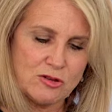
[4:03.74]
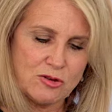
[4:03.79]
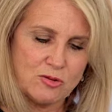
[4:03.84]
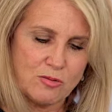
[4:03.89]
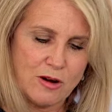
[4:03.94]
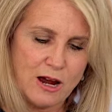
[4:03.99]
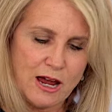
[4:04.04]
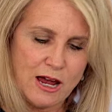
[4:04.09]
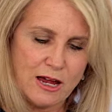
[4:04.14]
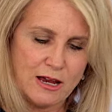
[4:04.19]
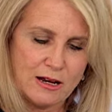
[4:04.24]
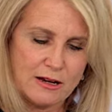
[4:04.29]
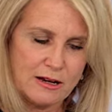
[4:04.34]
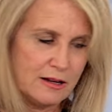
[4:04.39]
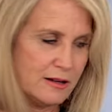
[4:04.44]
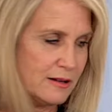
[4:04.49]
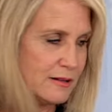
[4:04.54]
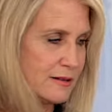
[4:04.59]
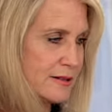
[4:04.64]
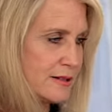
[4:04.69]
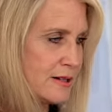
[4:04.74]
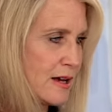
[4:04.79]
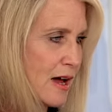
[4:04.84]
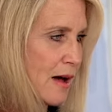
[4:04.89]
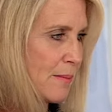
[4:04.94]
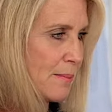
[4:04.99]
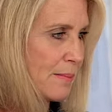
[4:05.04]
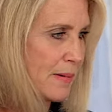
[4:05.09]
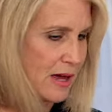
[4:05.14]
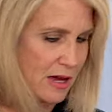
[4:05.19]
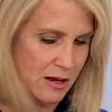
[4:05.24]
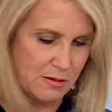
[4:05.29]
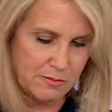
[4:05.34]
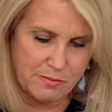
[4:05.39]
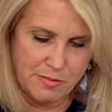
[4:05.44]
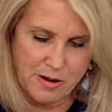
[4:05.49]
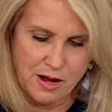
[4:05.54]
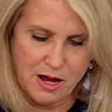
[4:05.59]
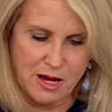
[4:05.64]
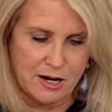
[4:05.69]
thread, top and
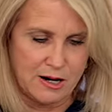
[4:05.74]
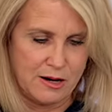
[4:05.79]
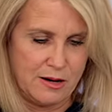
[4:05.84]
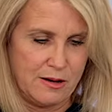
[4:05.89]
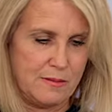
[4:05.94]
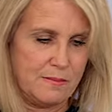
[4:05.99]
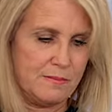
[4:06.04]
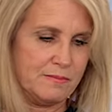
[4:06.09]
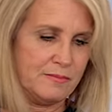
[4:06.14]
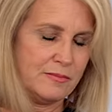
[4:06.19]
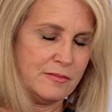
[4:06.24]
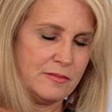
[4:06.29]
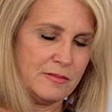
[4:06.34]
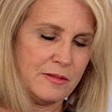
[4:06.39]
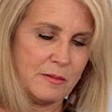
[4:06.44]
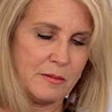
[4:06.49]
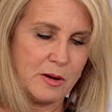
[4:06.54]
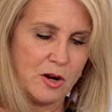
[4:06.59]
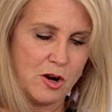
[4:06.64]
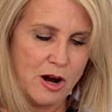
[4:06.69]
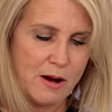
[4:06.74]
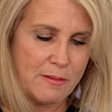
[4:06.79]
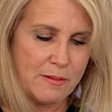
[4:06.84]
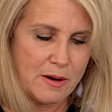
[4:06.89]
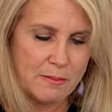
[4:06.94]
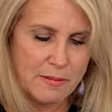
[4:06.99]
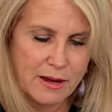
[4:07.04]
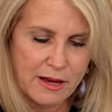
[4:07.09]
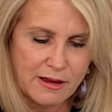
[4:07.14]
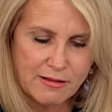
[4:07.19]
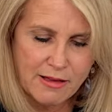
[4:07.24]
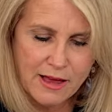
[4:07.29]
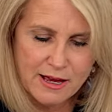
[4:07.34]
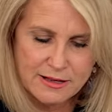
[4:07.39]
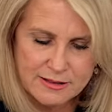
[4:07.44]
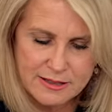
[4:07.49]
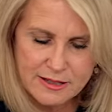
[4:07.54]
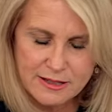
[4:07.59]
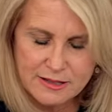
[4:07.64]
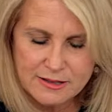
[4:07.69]
bottom. Let me grab all my
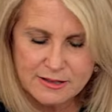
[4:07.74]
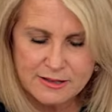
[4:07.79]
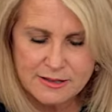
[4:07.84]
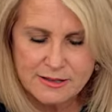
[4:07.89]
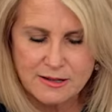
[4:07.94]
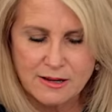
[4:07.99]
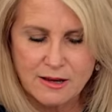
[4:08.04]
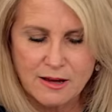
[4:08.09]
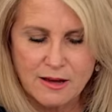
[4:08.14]
glasses.